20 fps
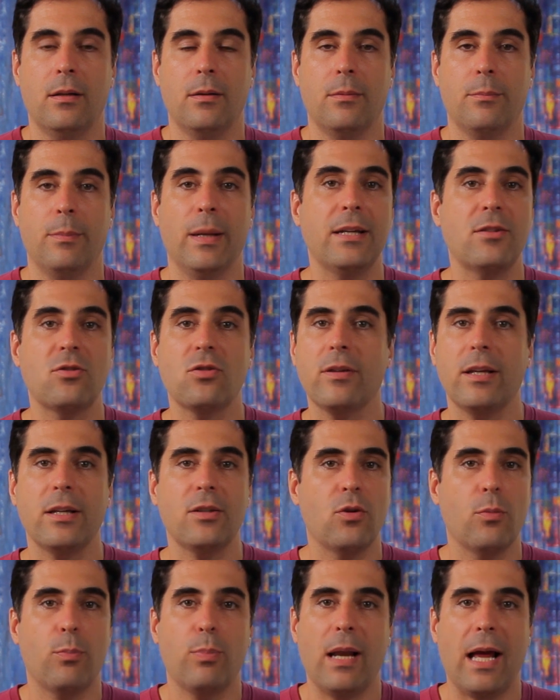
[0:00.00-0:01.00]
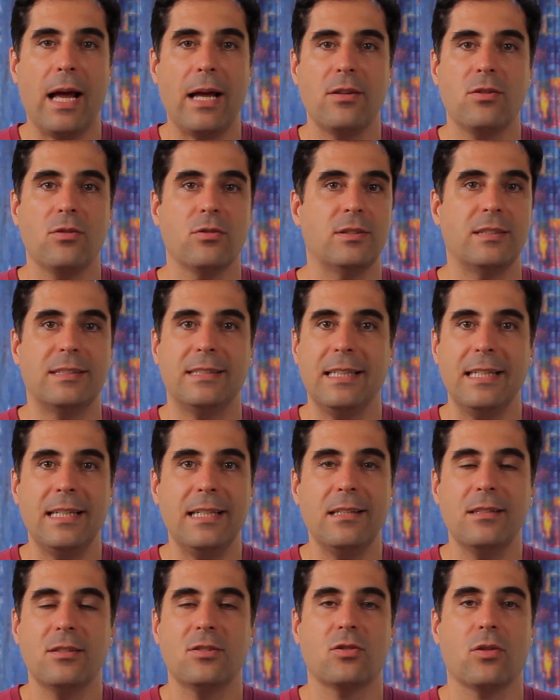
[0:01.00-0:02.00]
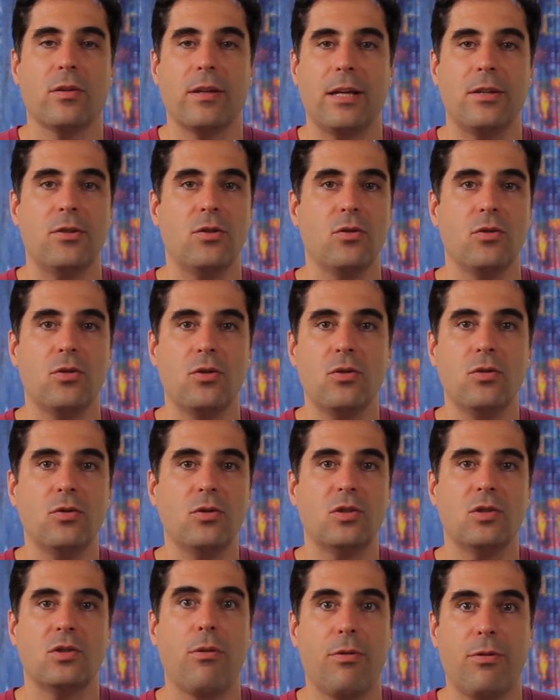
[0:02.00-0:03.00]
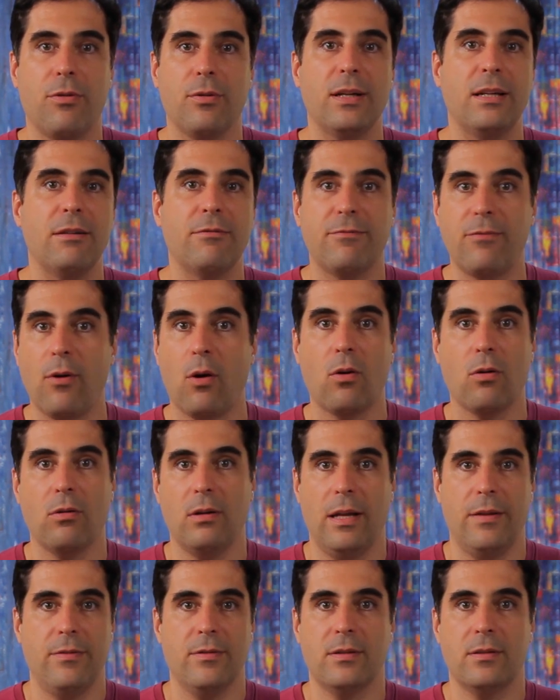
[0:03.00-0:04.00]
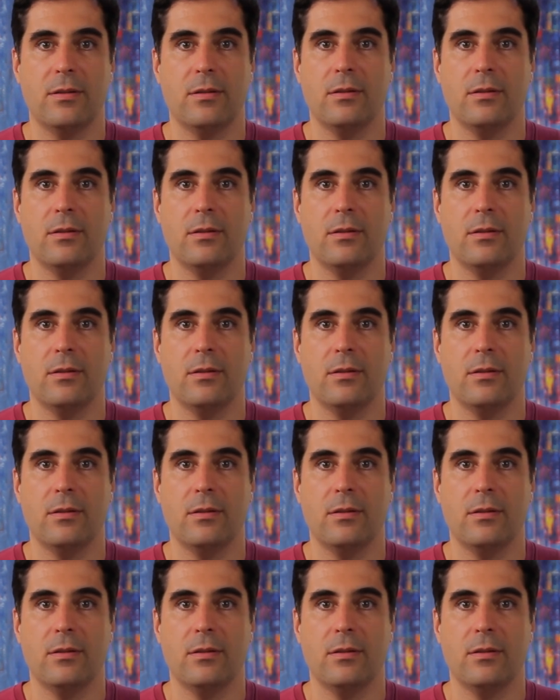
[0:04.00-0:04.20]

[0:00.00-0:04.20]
Make sure that you plan your scene so that you use 3 focal lengths.